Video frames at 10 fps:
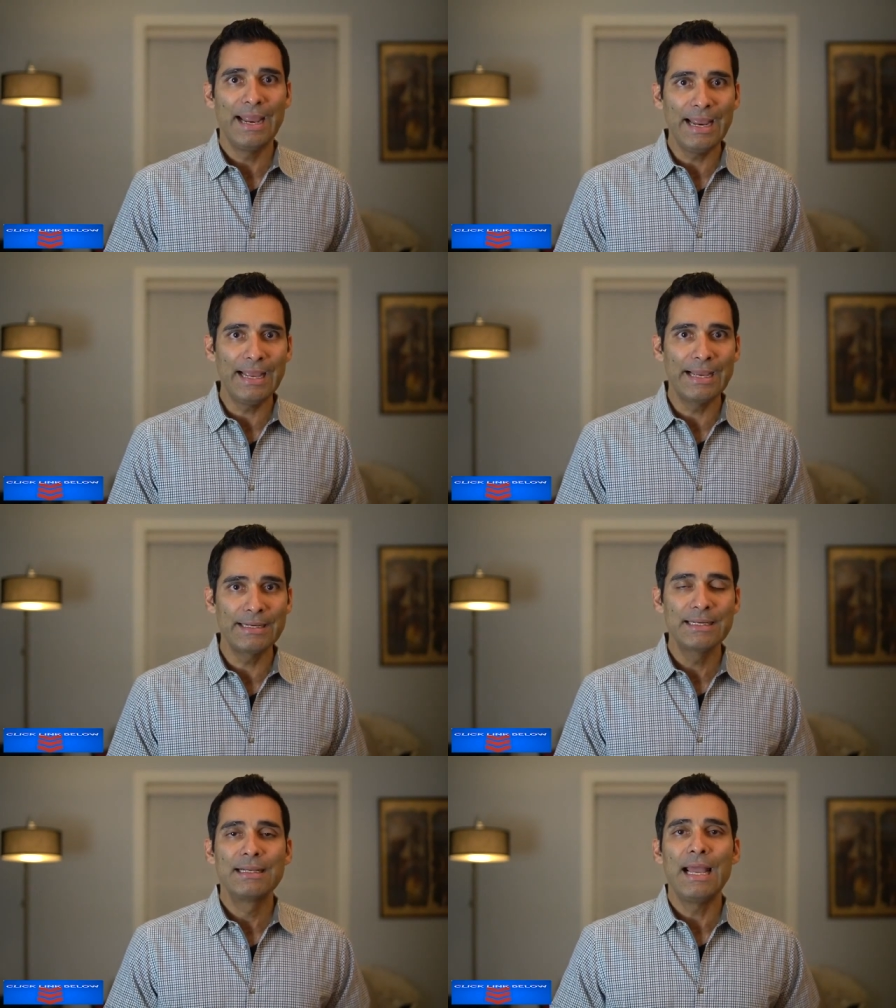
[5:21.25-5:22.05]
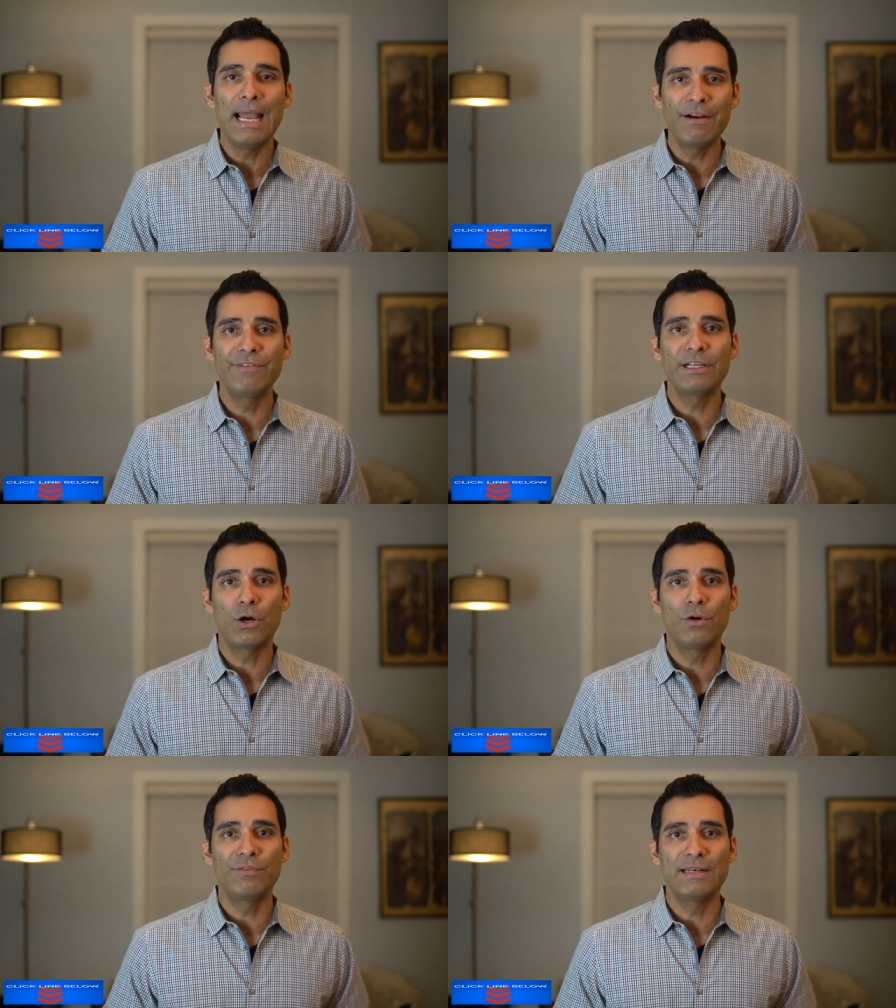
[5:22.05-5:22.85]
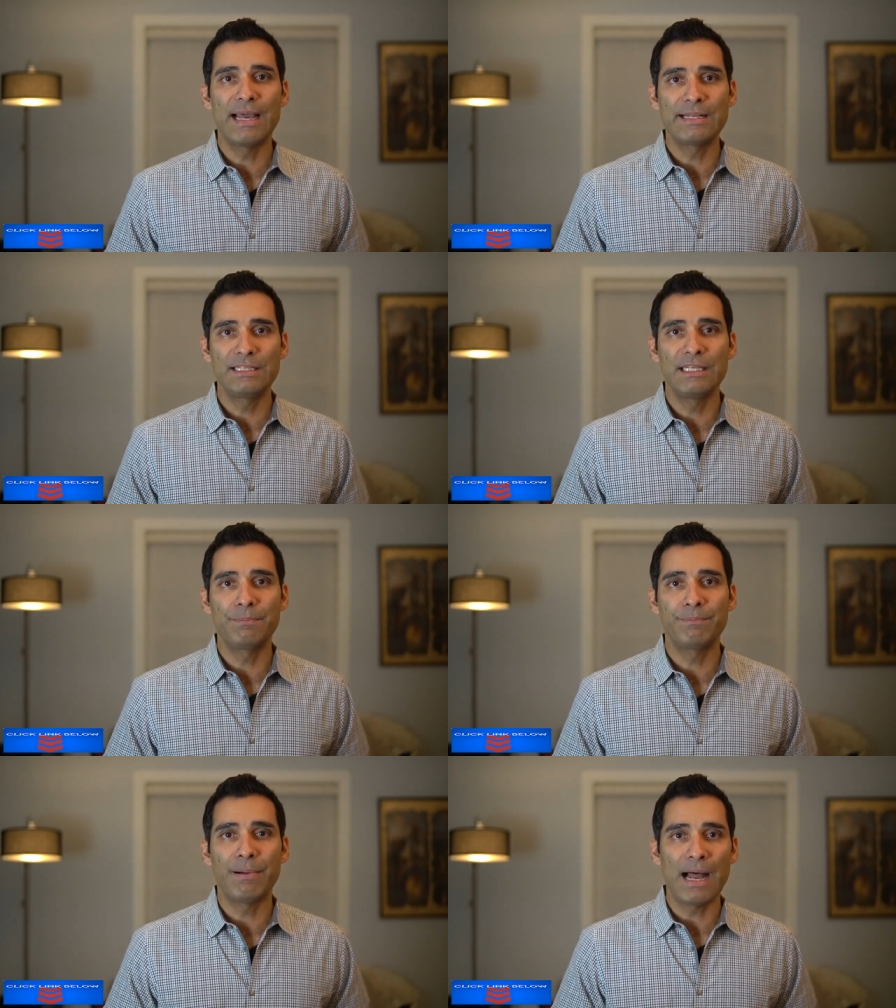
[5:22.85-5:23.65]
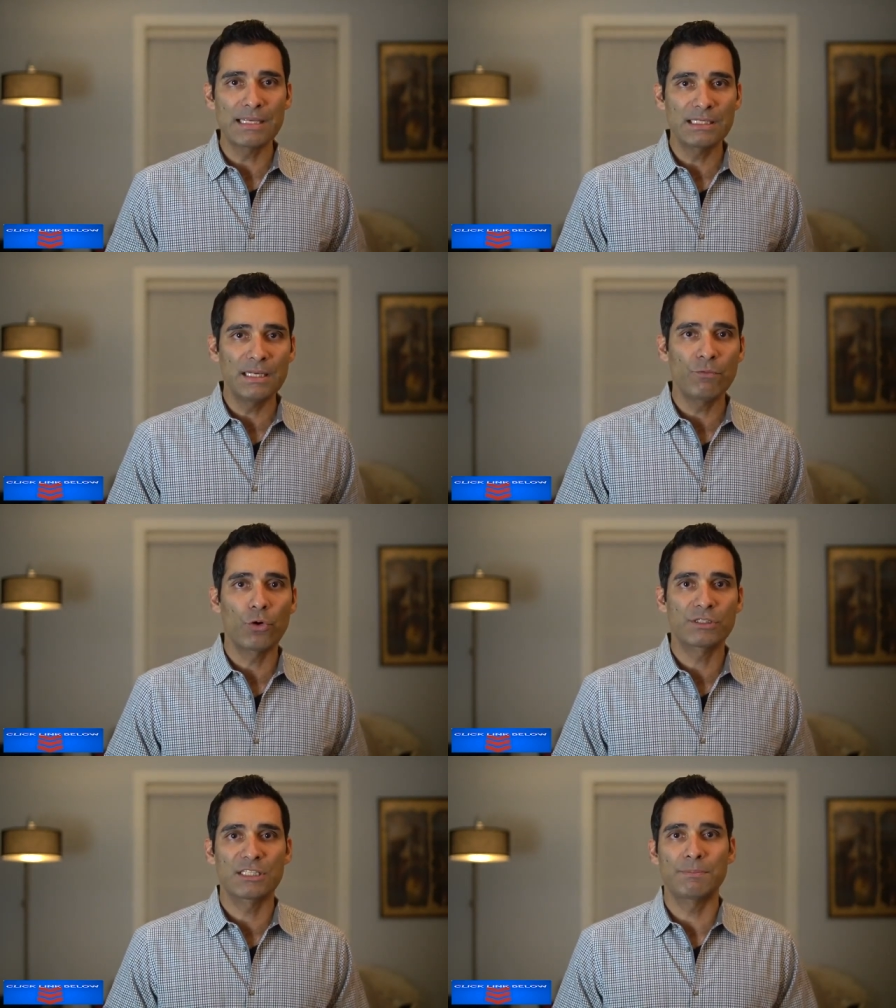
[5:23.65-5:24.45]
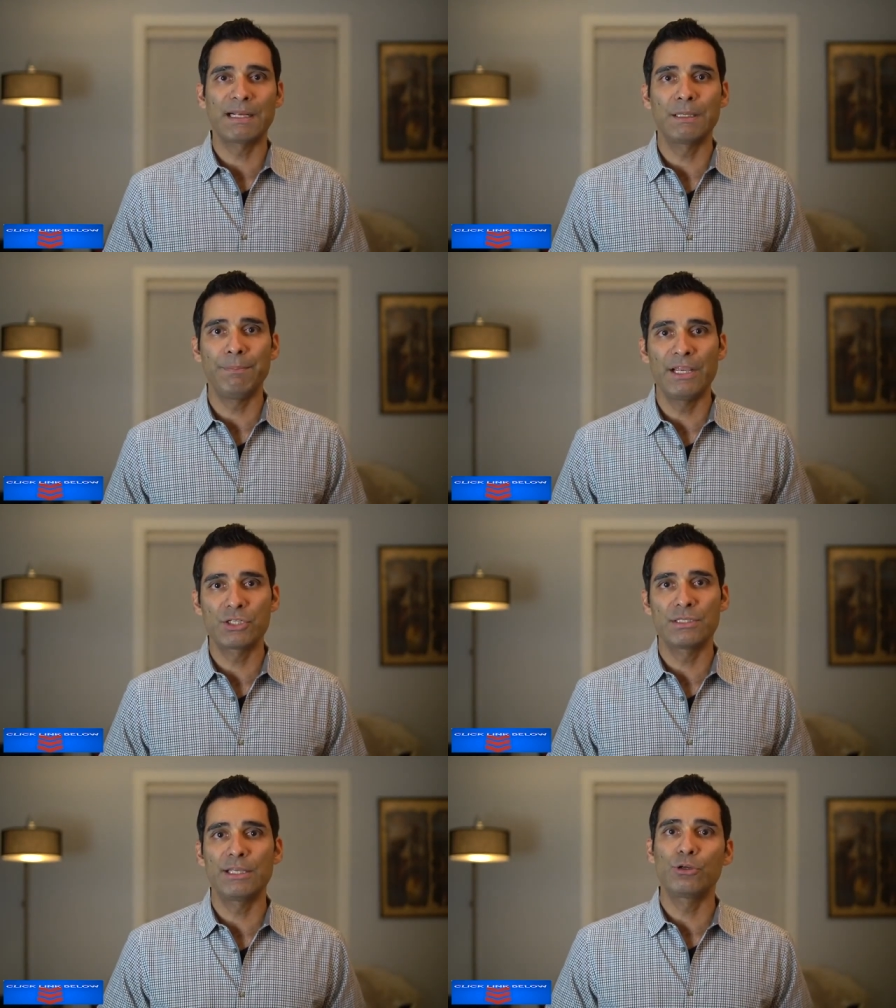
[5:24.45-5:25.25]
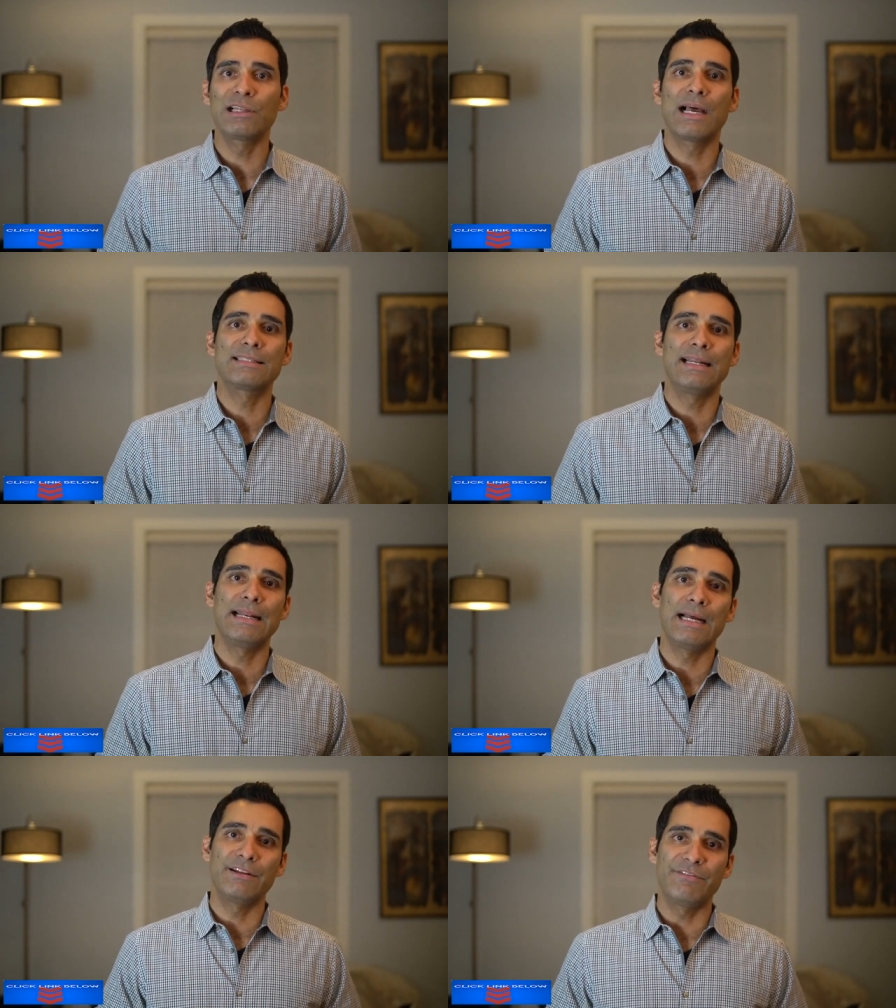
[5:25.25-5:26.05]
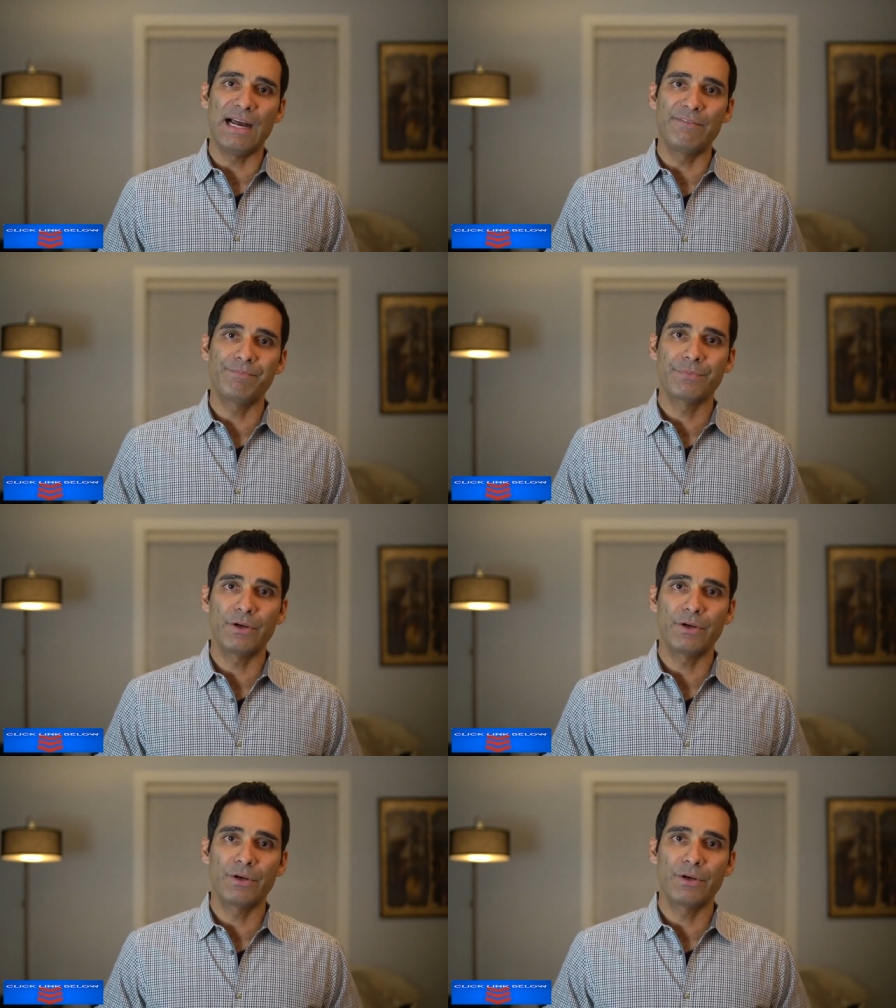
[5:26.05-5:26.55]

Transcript: And every COVID 19 positive or suspected patient, they utilized an N95.